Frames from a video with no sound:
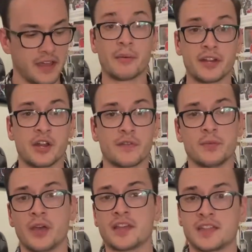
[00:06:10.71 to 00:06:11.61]
I want to hear from
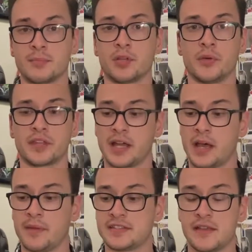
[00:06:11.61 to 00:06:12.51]
you guys down below in the
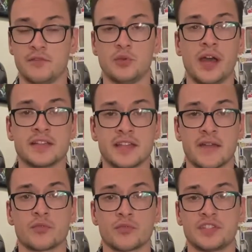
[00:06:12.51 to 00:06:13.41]
comments. Have you guys
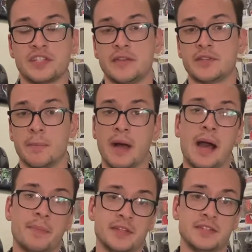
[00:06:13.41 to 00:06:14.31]
ever received a
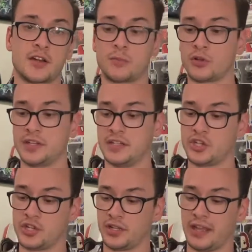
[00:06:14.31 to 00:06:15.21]
pop in terrible
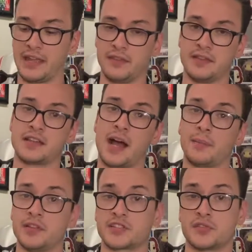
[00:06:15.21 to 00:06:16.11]
condition like this
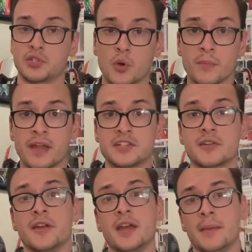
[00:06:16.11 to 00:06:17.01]
Obelisk the
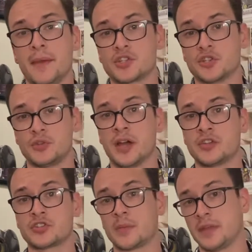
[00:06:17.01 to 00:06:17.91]
Tormentor? Make sure you
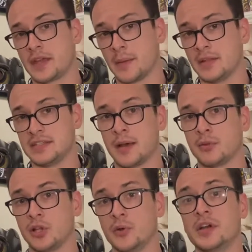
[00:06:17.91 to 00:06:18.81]
guys drop me a comment down
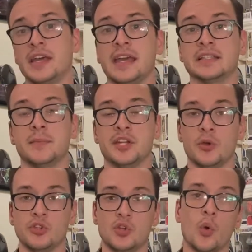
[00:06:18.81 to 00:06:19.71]
below and let me
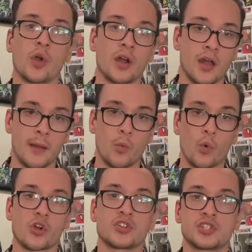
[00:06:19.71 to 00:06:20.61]
know your
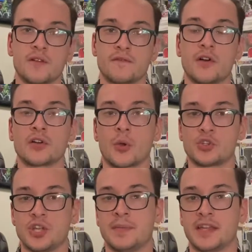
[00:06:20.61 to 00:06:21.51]
worst Funko
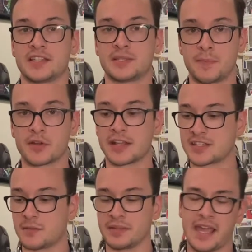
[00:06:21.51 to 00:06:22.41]
shipping
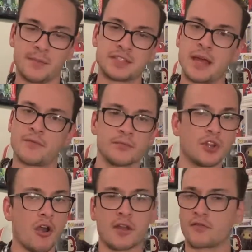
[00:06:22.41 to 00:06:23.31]
experience from GameStop, from
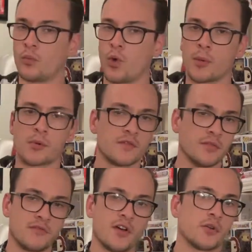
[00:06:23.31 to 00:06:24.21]
Target, from Walmart, from
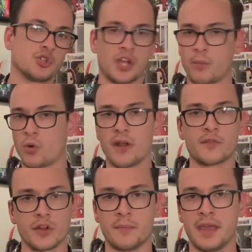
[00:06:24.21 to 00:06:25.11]
the Funko shop,
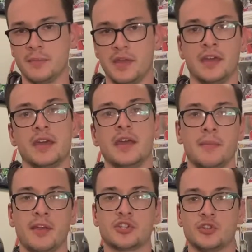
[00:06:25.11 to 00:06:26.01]
wherever it may be.
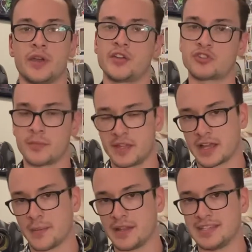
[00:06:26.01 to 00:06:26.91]
Make sure you guys drop me a
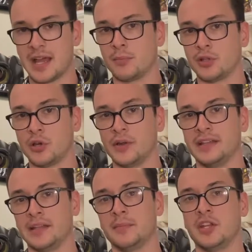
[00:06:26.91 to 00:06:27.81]
comment down below
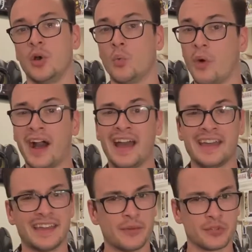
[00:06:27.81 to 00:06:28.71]
and let me know
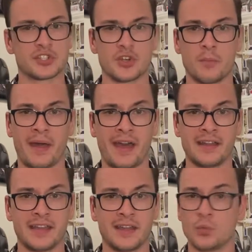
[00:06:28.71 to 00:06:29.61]
why it was so bad
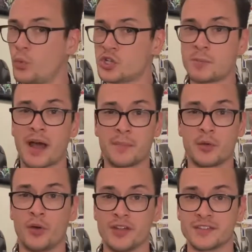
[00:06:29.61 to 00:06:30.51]
and which pop it
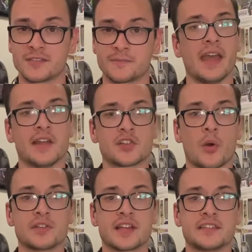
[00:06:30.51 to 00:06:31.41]
was. And as
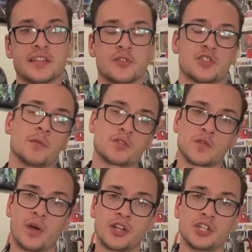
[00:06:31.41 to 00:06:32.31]
always, guys, thank you so much for
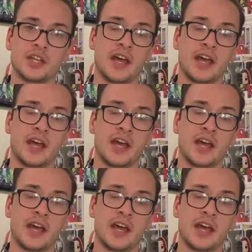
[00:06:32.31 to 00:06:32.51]
watching.